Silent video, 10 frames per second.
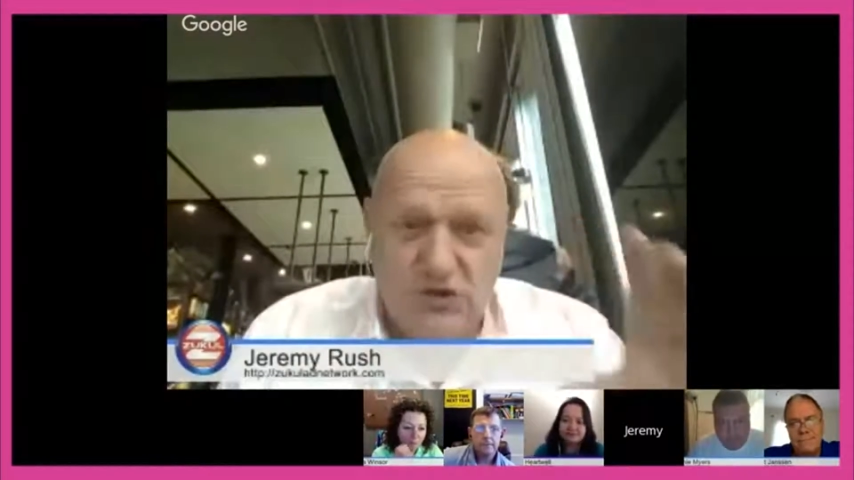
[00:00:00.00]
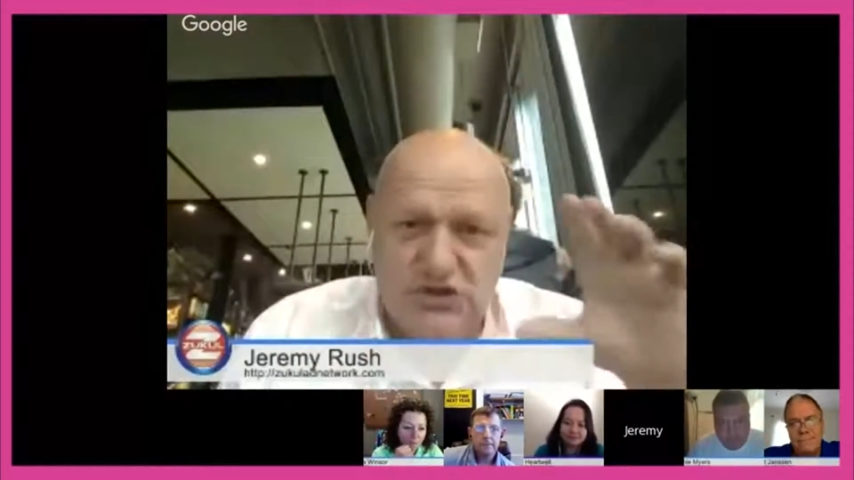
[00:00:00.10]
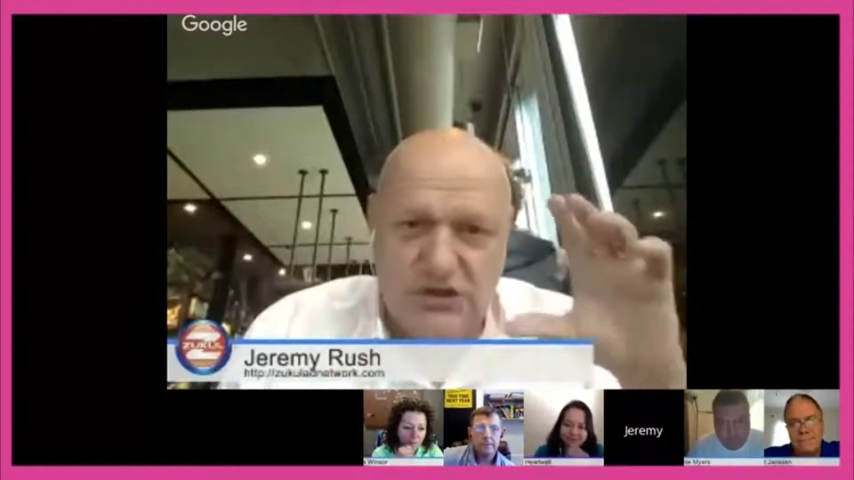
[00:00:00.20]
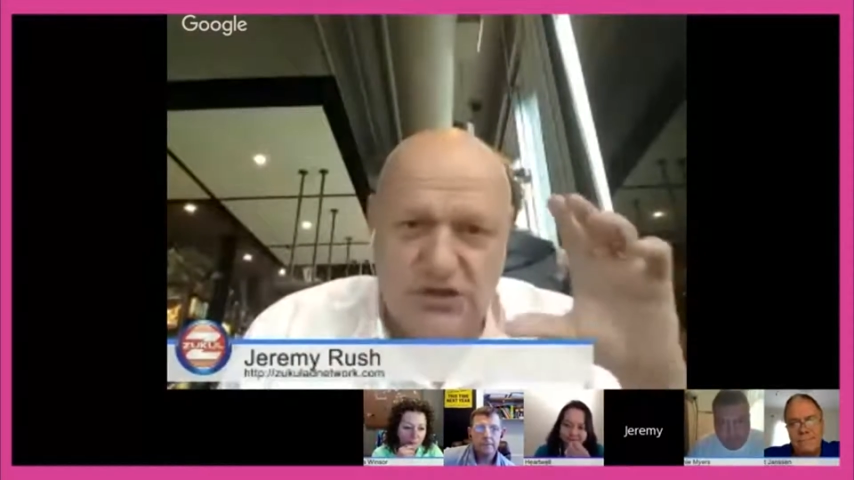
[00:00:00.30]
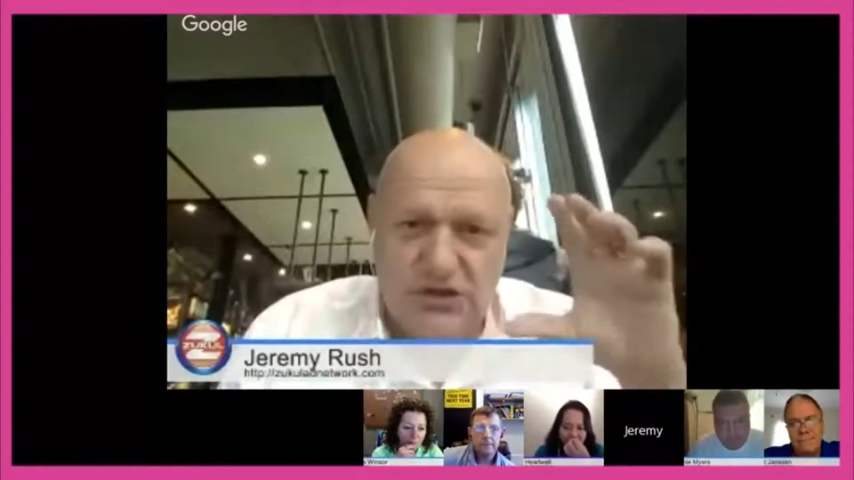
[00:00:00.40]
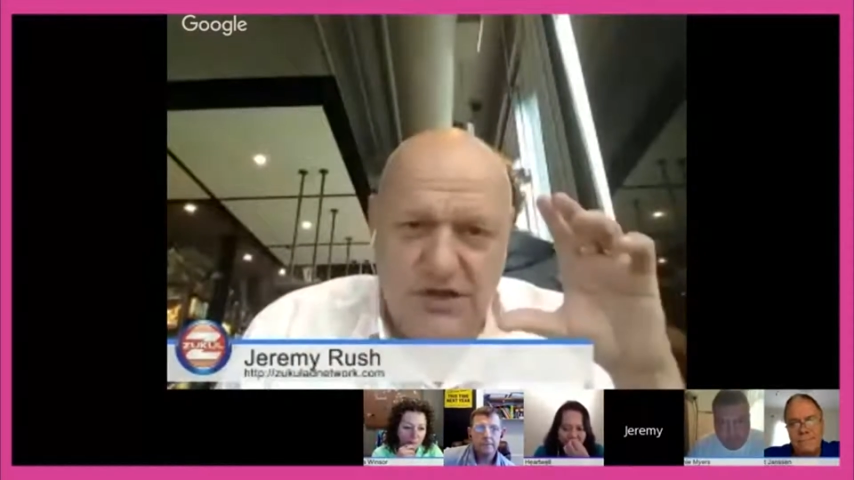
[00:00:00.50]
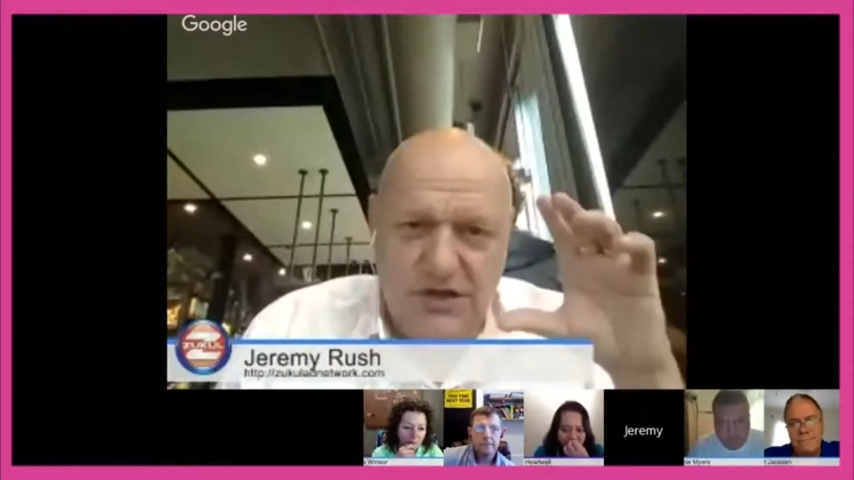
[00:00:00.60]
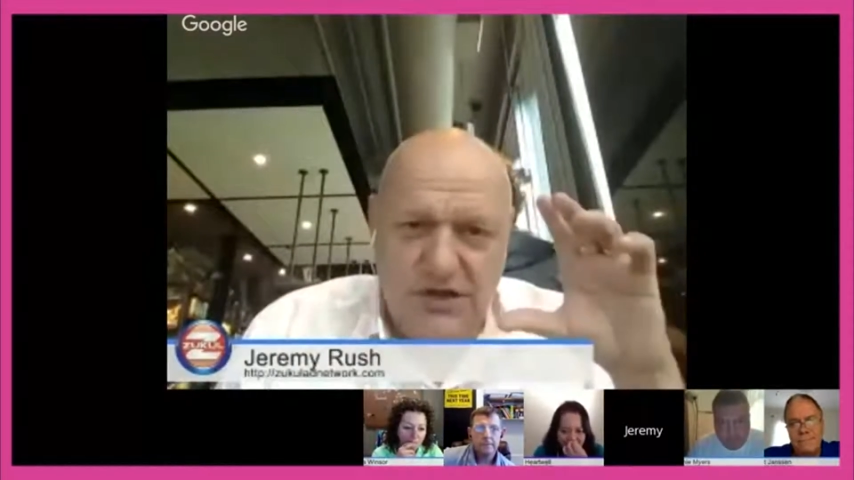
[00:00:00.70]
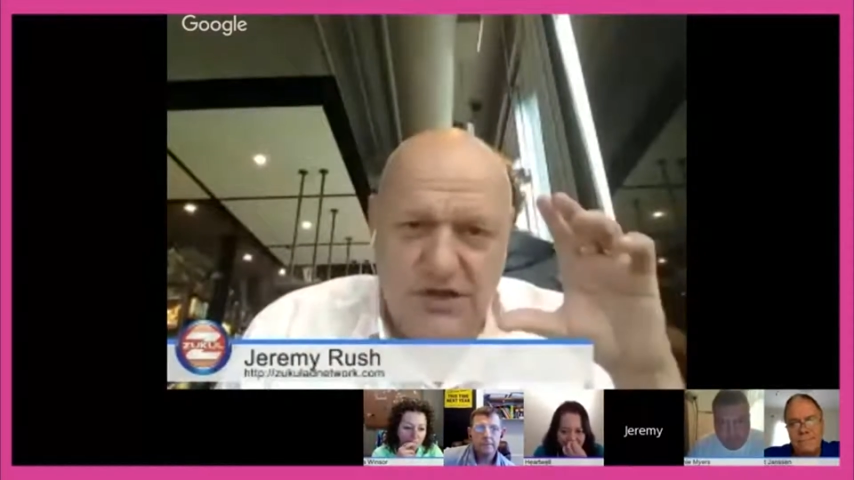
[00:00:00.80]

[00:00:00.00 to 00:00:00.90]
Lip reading: to win